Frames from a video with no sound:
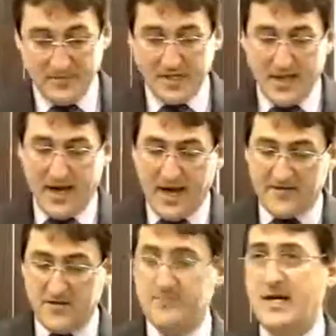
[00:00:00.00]
Now, I have
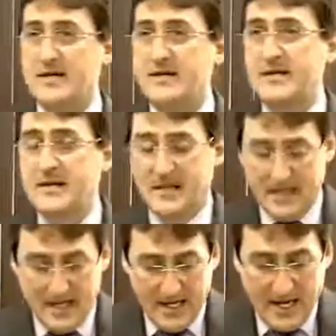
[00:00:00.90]
to admit,
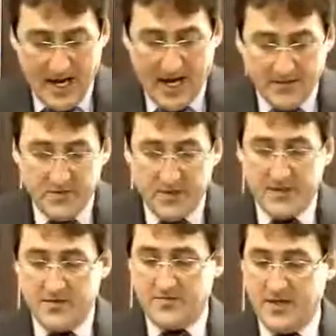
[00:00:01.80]
I was one of
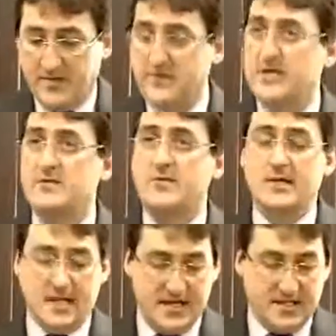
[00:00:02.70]
those people who didn't
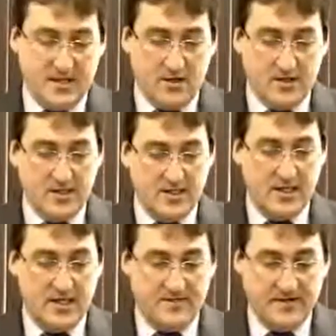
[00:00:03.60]
realize the urgent
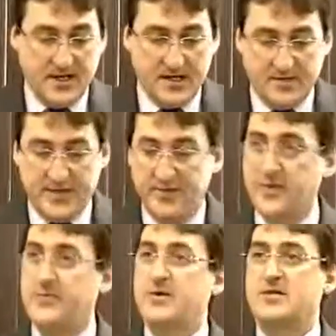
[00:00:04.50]
need for younger people to
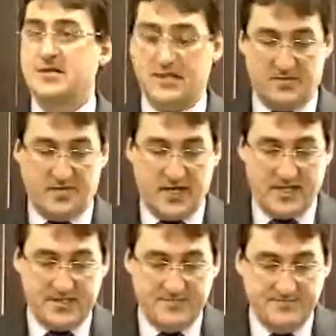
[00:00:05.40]
purchase this
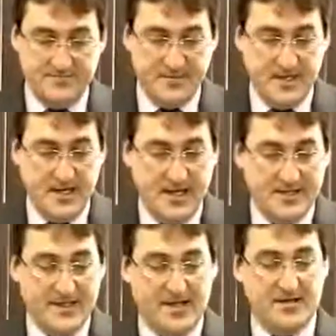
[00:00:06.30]
product.
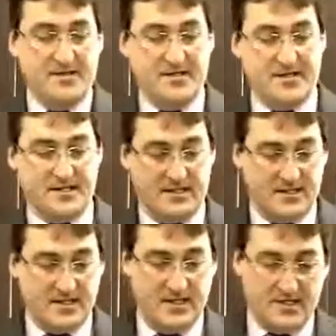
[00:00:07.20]
None of the listed
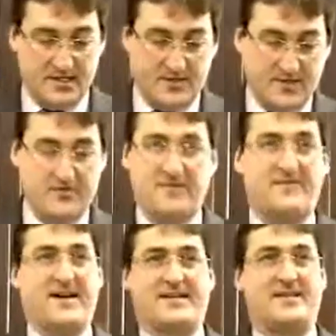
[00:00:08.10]
diseases were going to
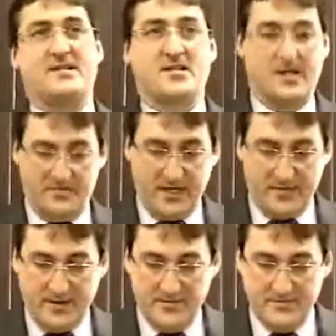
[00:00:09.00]
affect these young
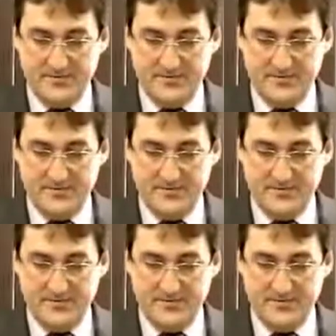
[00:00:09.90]
people.